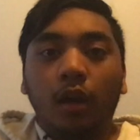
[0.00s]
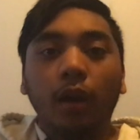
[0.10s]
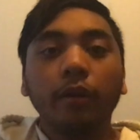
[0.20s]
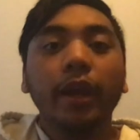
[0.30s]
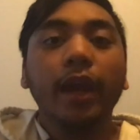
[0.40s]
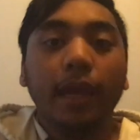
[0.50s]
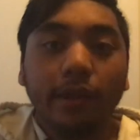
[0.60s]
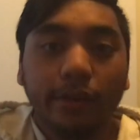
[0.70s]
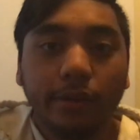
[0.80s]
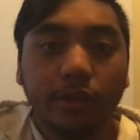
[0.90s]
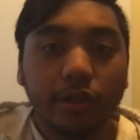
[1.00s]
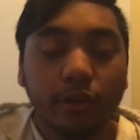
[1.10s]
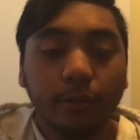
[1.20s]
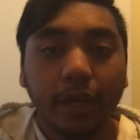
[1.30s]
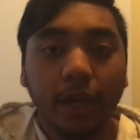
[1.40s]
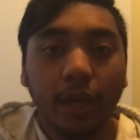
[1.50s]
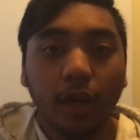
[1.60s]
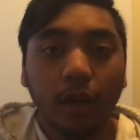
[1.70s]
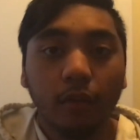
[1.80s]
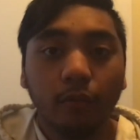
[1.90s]
Okay, so we
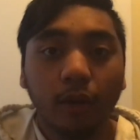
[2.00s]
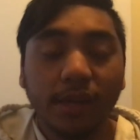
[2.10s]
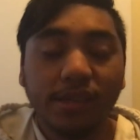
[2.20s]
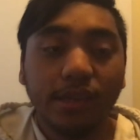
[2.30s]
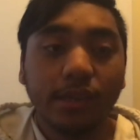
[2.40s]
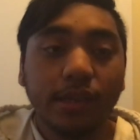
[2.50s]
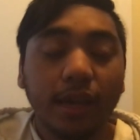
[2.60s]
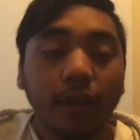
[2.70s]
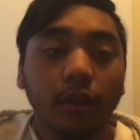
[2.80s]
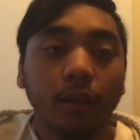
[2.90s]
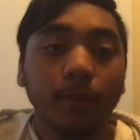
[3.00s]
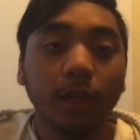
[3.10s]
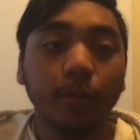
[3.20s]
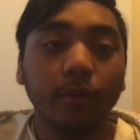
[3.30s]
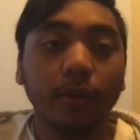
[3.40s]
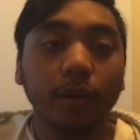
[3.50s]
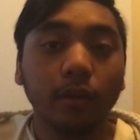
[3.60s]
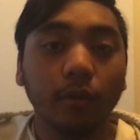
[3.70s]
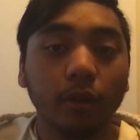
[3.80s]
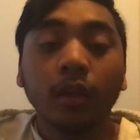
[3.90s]
have YCS Niagara coming up around the
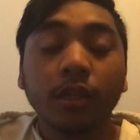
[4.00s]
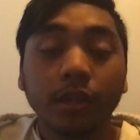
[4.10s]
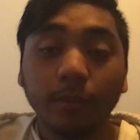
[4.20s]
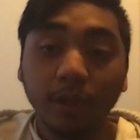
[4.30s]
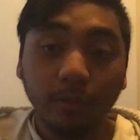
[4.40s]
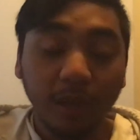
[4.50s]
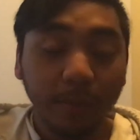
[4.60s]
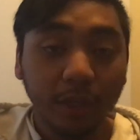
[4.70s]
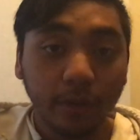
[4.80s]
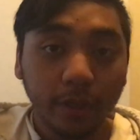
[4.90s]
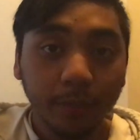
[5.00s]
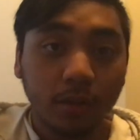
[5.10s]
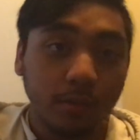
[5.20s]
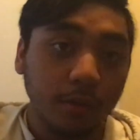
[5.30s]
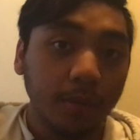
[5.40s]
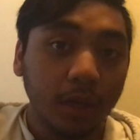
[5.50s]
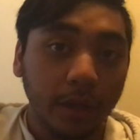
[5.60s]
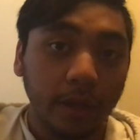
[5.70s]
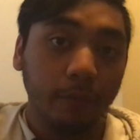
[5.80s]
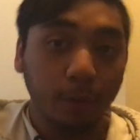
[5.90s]
corner. Some of you may be going, some of you may
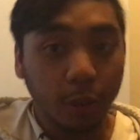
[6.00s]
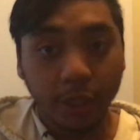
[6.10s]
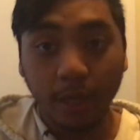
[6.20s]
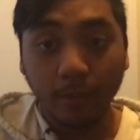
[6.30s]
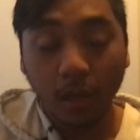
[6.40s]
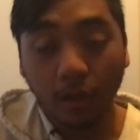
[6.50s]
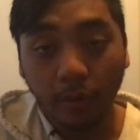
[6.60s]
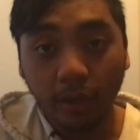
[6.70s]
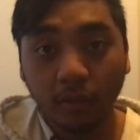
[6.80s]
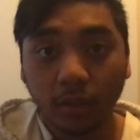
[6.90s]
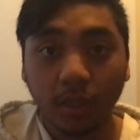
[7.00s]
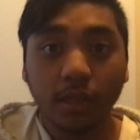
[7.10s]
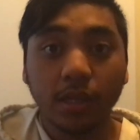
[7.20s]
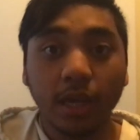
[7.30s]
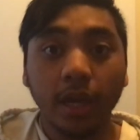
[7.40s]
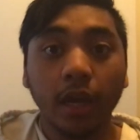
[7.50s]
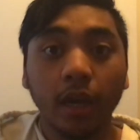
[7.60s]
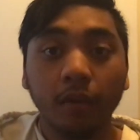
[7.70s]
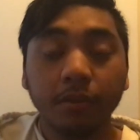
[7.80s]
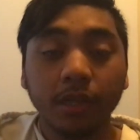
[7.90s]
not. Fortunately, I'm not going because I
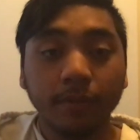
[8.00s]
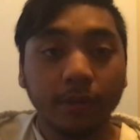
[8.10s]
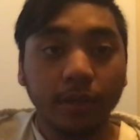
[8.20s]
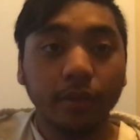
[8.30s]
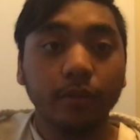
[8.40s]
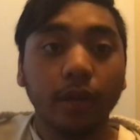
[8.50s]
have stuff to do.